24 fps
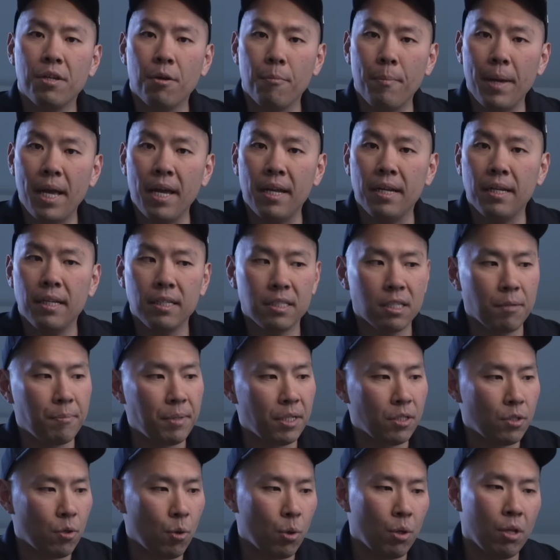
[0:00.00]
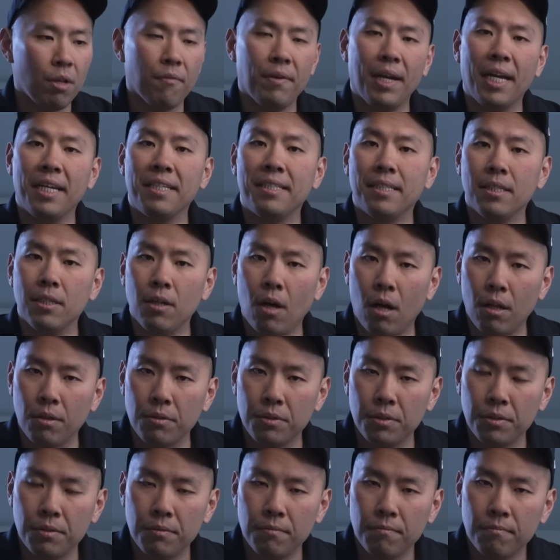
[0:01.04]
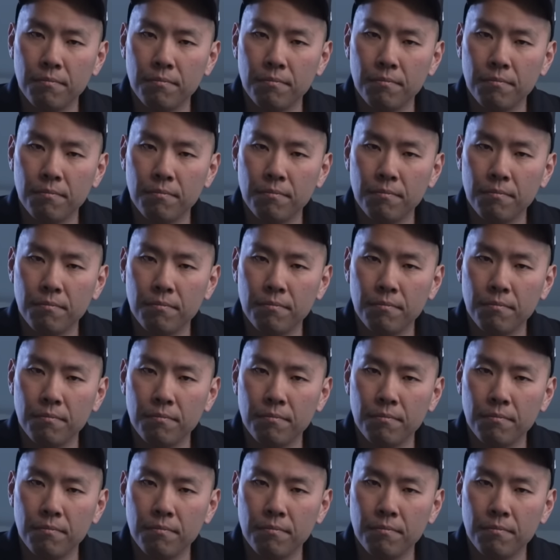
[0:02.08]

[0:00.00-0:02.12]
your bet, it's gonna be a total of $18.